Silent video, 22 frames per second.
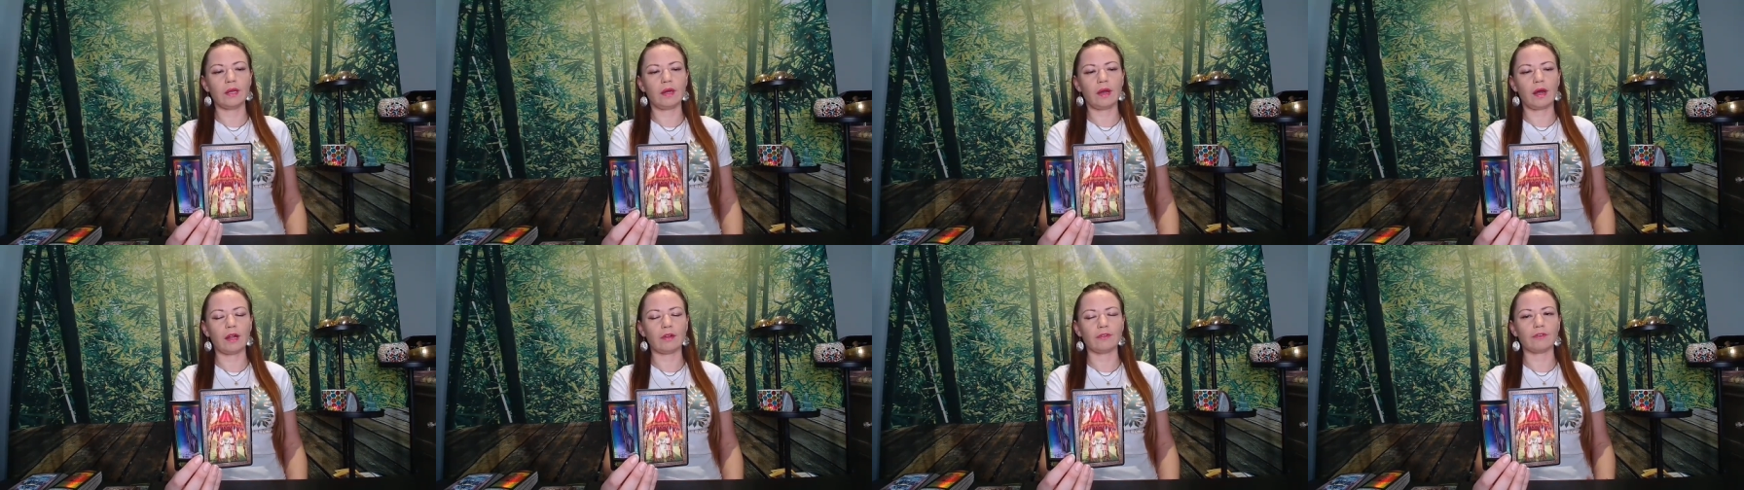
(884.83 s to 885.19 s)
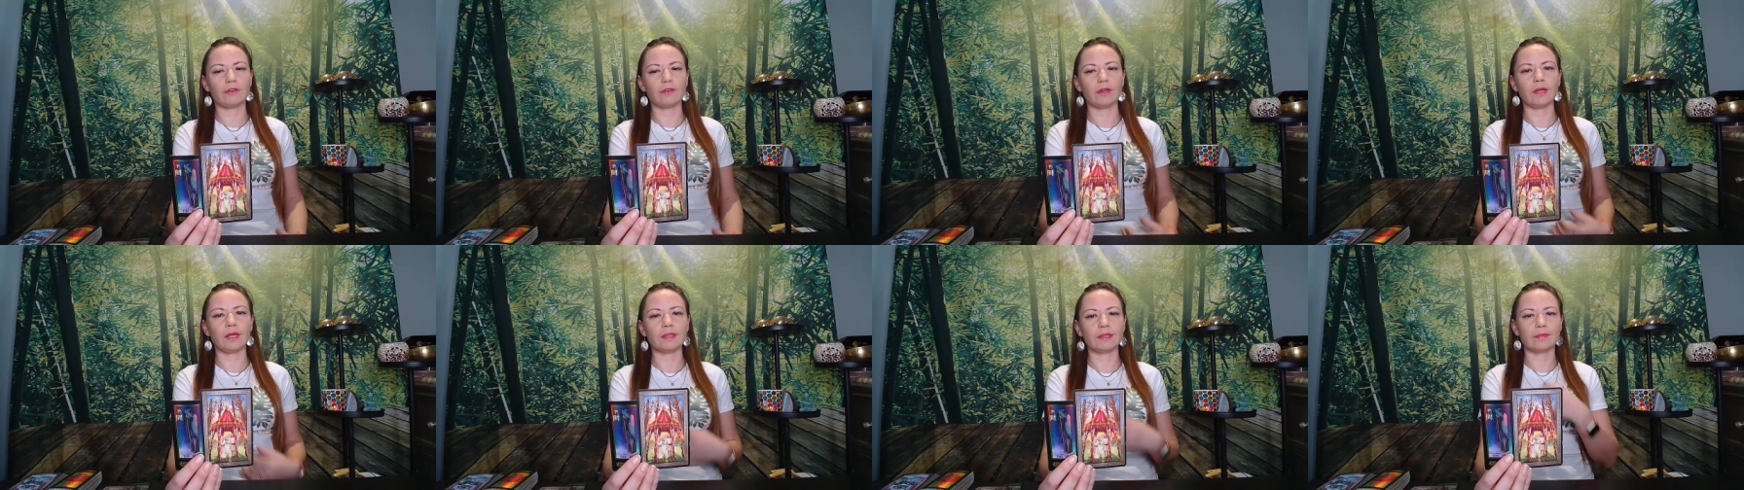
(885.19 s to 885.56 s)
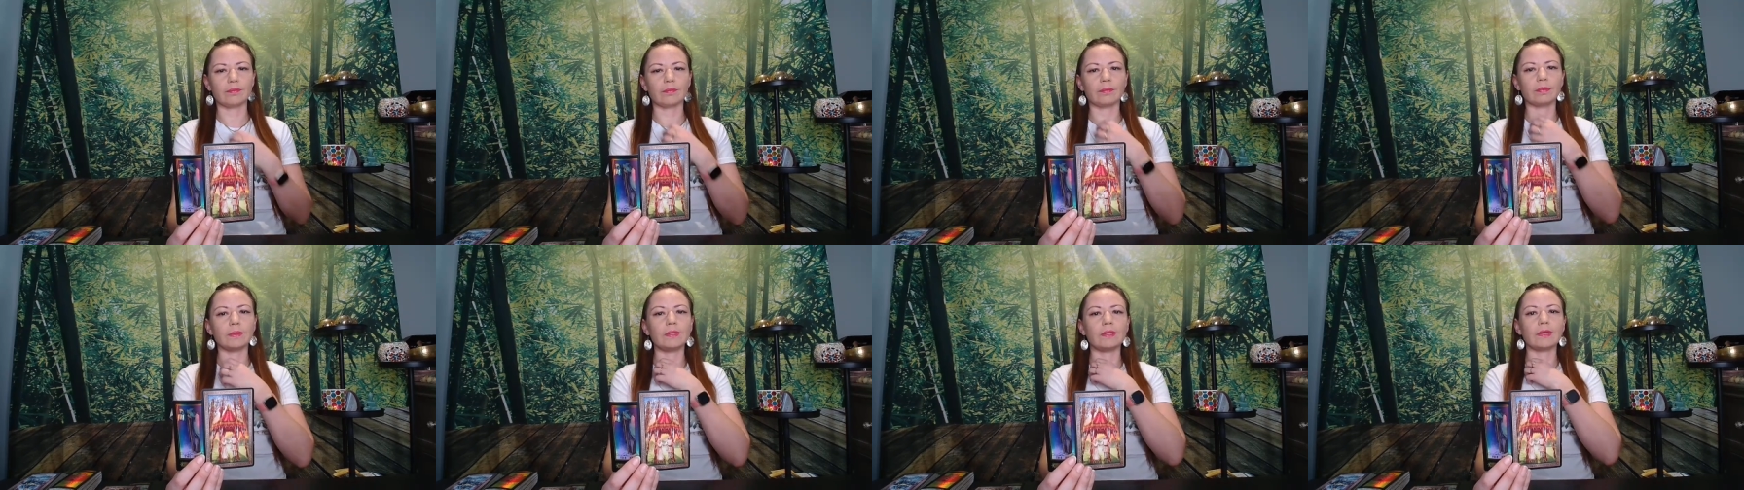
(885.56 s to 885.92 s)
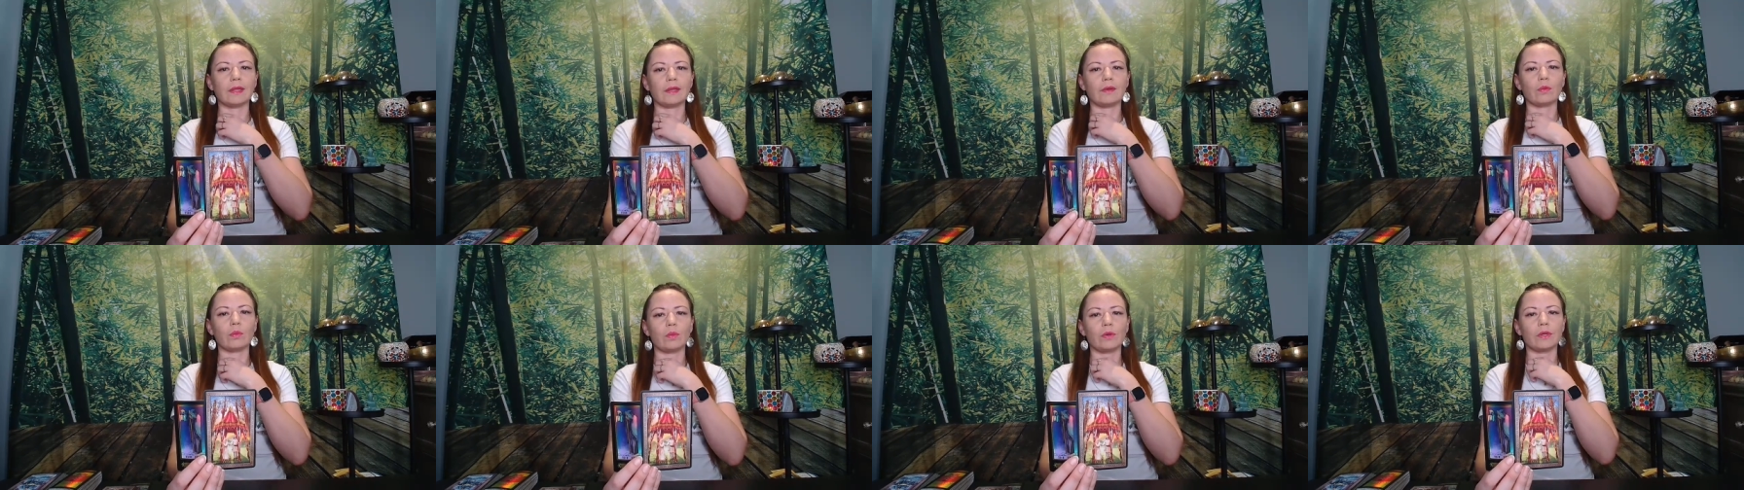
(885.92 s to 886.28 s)
I'll forget
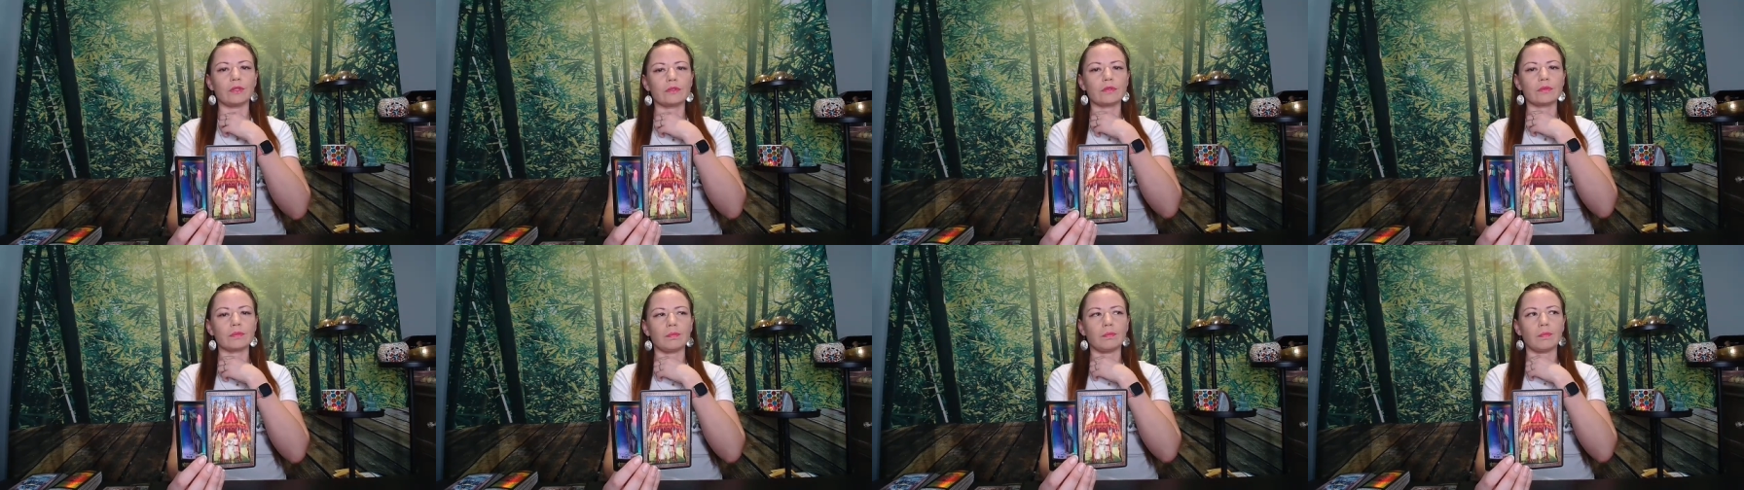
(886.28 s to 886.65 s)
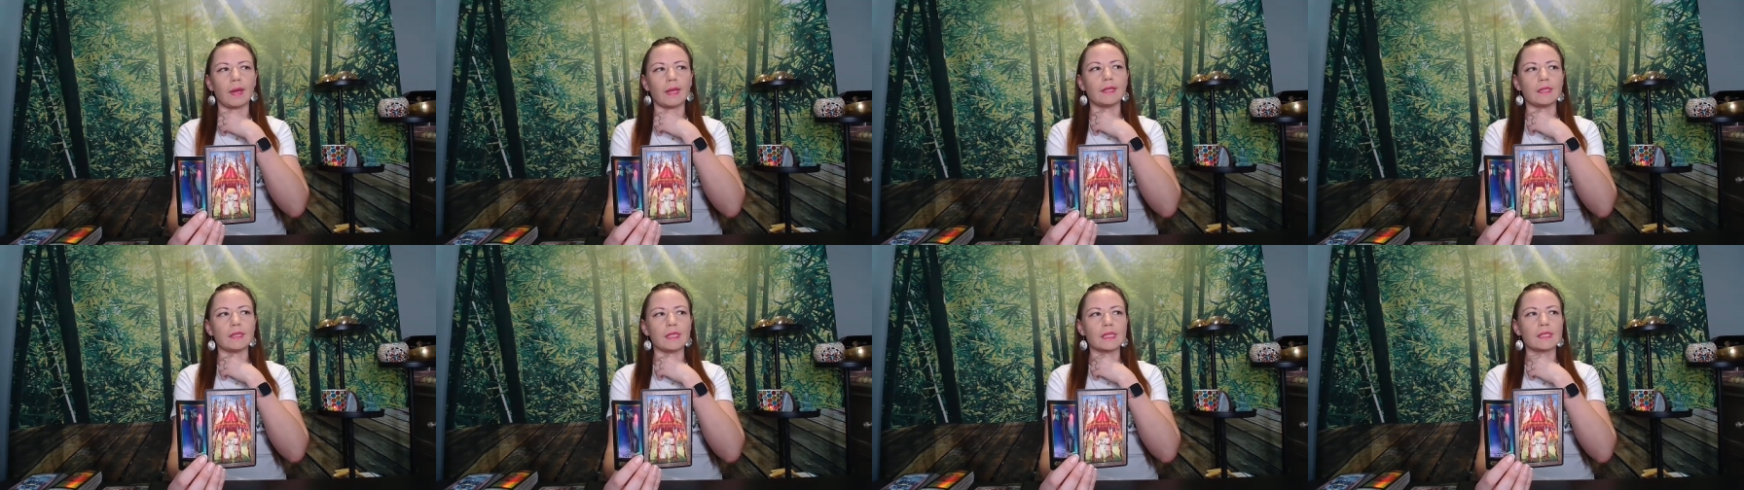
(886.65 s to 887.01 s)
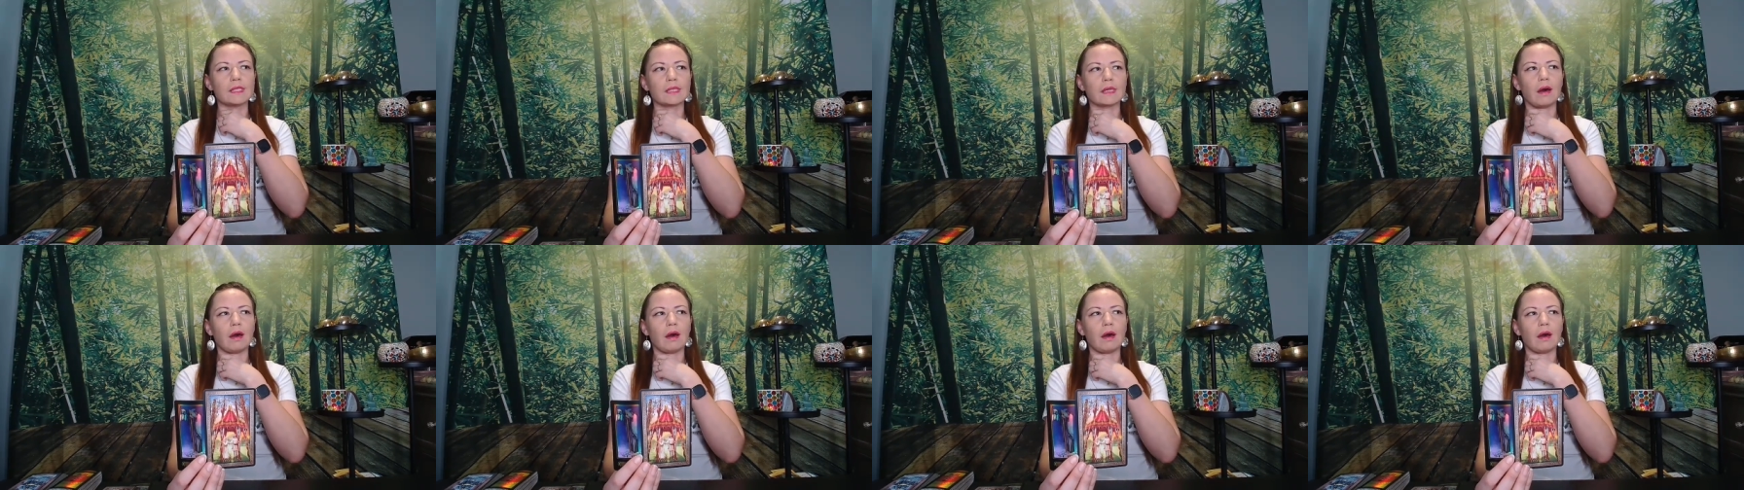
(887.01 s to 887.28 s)
completely what my needs